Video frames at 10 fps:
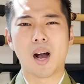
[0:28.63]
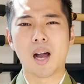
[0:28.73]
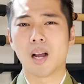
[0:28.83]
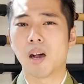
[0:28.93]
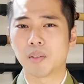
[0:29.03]
I
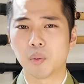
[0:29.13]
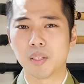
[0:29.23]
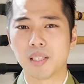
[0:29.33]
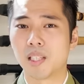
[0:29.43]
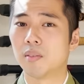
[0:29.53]
often
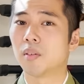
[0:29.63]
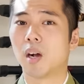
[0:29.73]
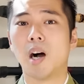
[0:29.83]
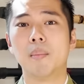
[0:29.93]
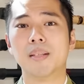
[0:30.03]
receive
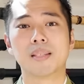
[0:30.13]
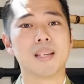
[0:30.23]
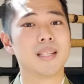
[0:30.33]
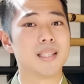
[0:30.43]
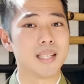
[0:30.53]
comments
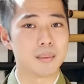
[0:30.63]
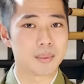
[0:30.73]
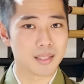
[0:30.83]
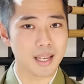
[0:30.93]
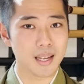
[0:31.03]
and DMs
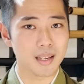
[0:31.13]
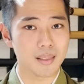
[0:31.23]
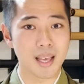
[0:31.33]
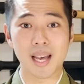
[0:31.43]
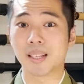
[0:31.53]
saying
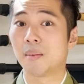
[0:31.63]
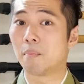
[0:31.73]
that